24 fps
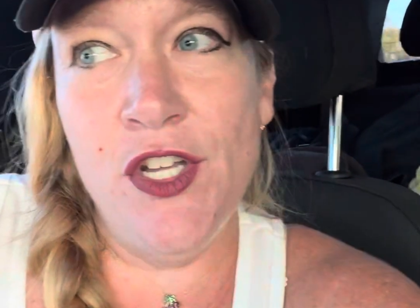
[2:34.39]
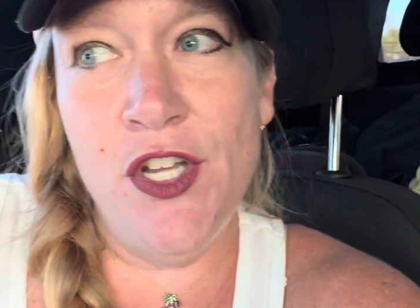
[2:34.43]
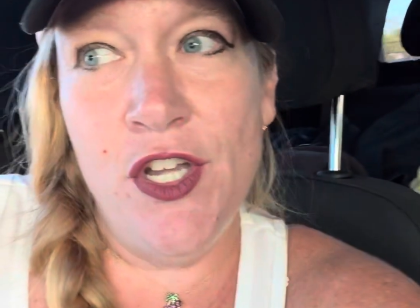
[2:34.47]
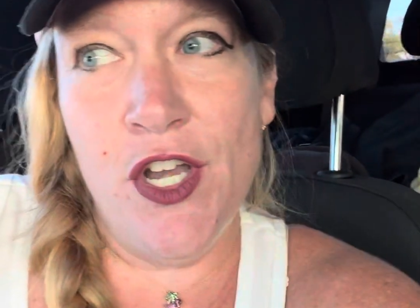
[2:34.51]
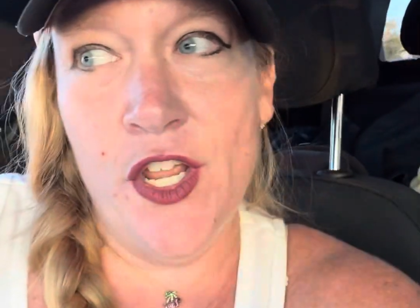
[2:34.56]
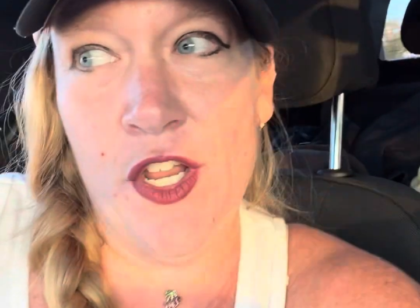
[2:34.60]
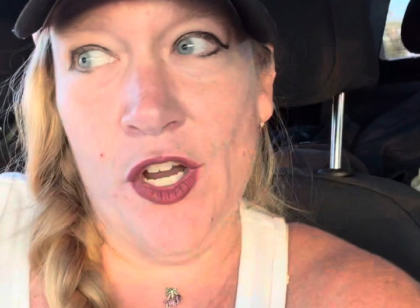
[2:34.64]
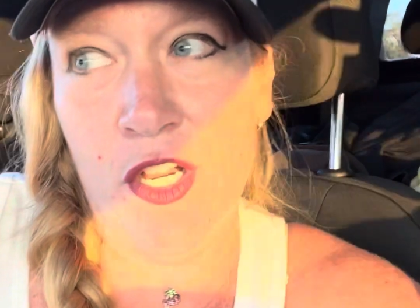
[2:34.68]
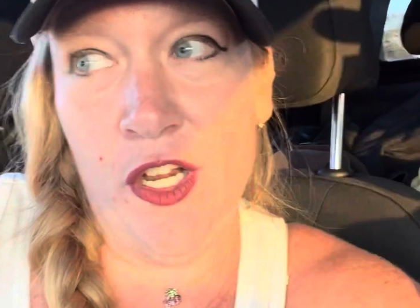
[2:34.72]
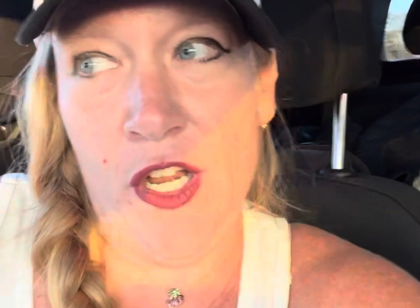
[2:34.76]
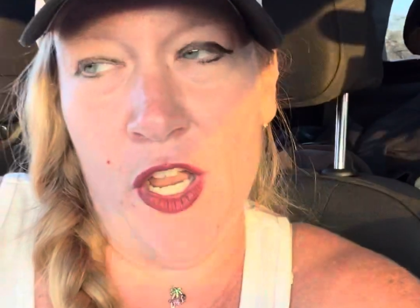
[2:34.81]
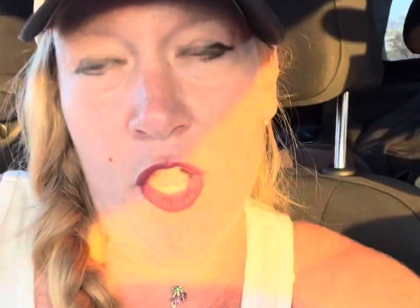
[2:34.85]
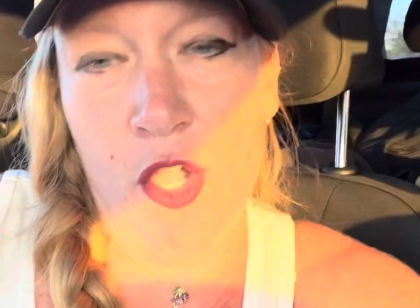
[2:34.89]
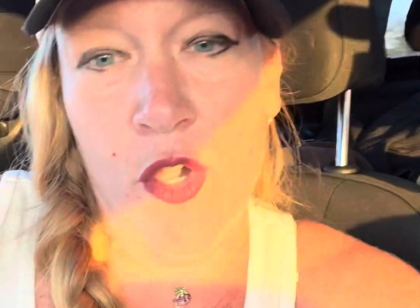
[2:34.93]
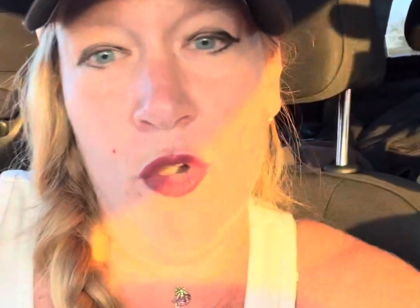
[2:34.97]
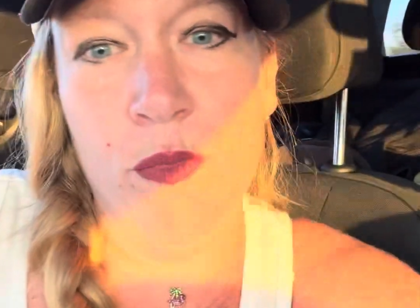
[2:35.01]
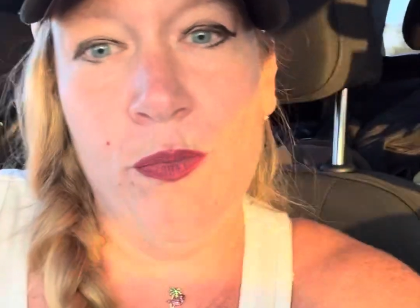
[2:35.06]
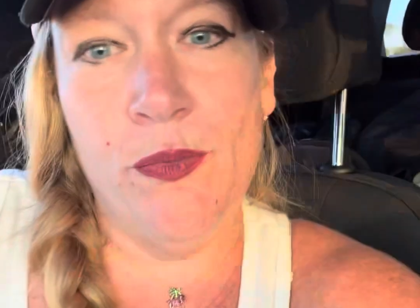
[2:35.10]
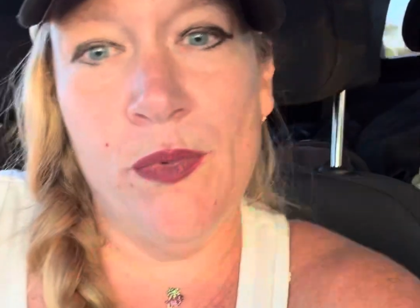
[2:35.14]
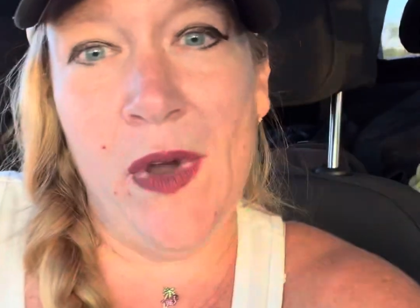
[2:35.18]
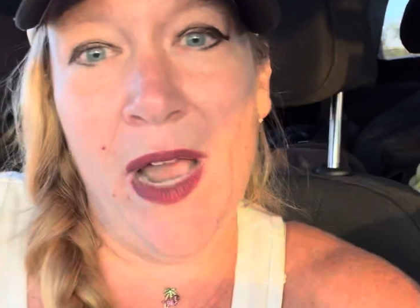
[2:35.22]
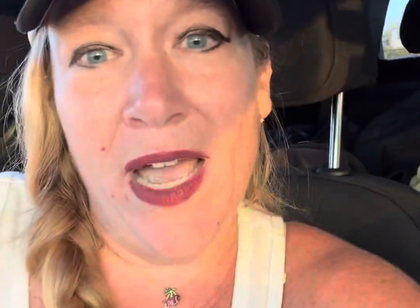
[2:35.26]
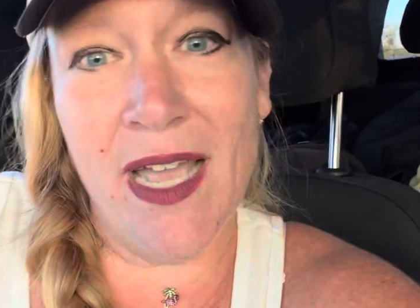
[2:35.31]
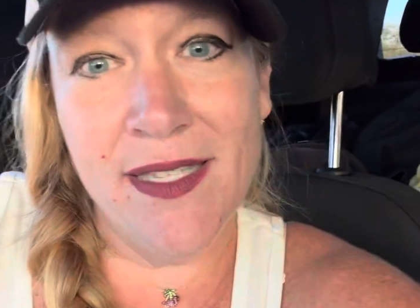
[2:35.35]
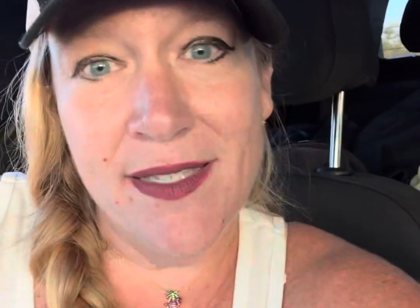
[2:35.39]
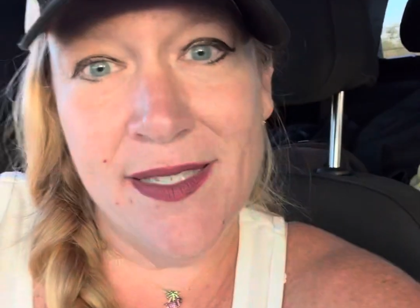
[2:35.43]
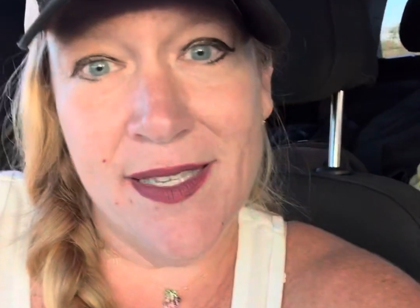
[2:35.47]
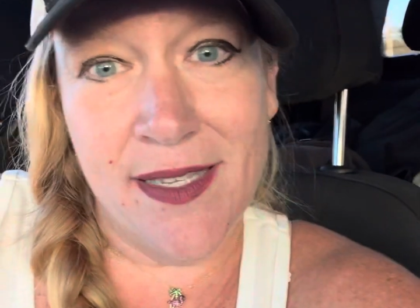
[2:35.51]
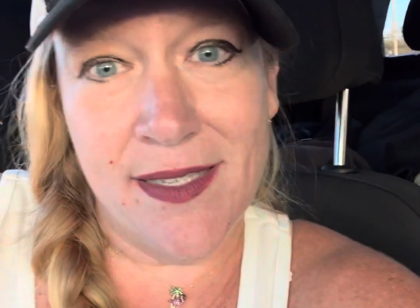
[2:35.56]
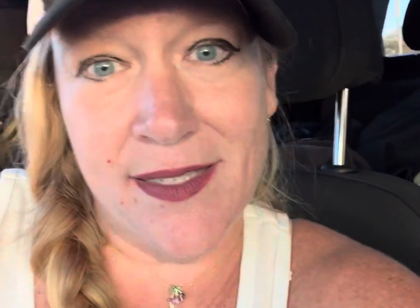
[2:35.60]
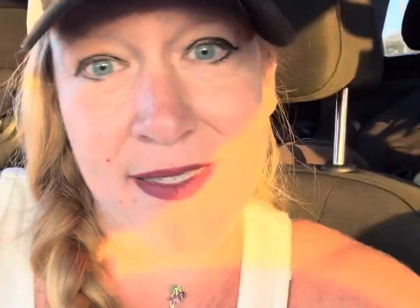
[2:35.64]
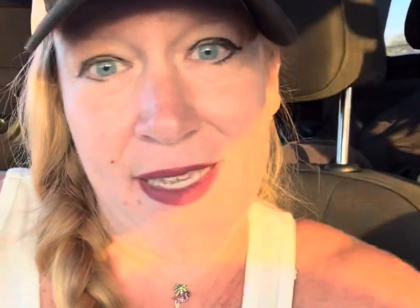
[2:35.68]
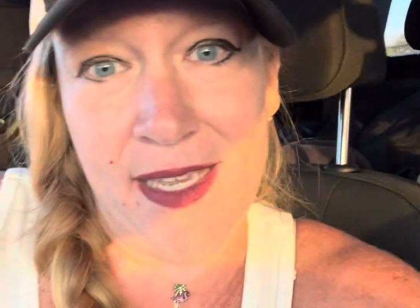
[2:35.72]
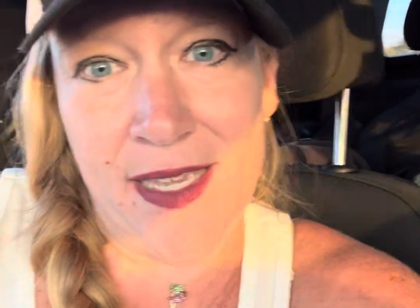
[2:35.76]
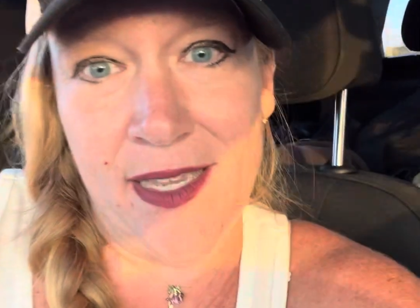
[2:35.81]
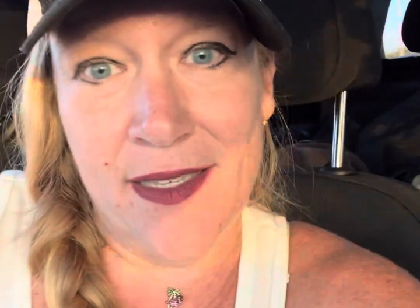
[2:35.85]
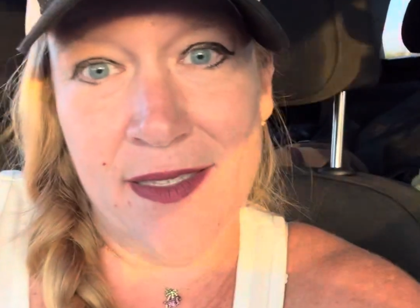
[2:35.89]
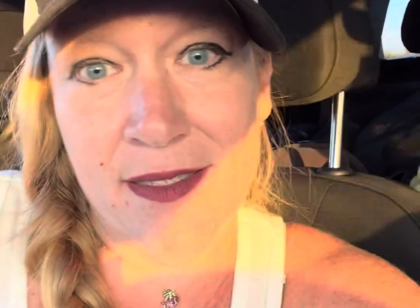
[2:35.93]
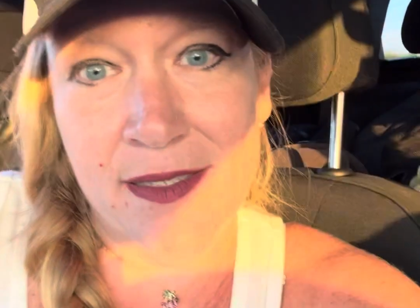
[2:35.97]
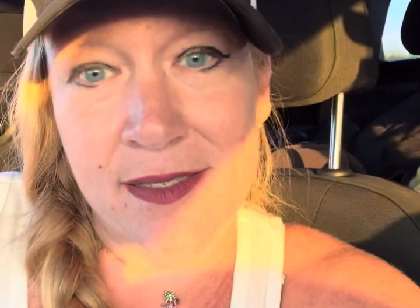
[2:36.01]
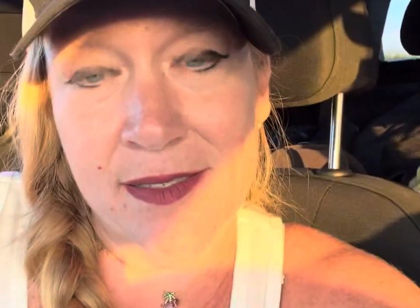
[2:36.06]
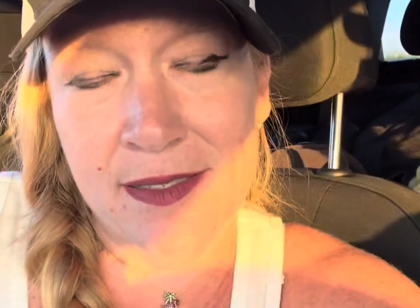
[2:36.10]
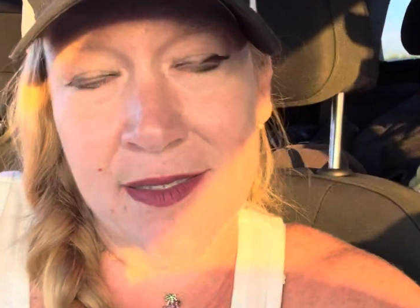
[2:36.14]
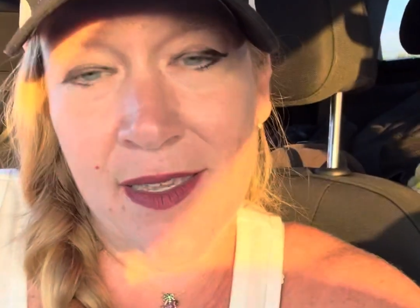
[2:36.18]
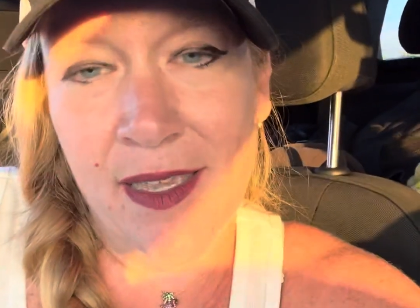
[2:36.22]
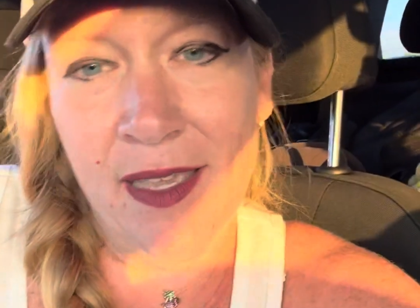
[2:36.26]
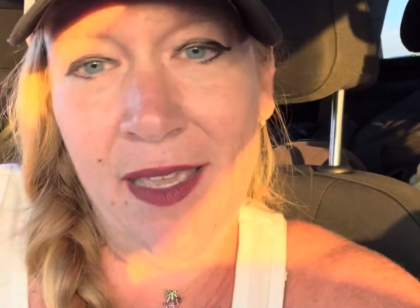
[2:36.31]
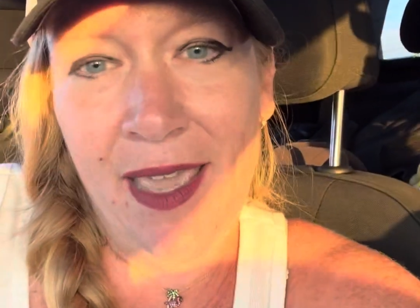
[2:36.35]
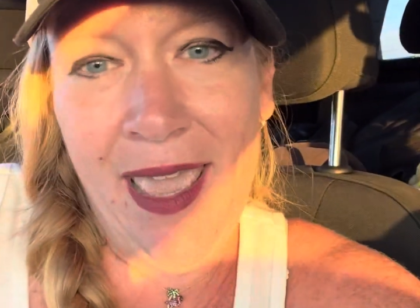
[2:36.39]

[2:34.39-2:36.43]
neuro processes.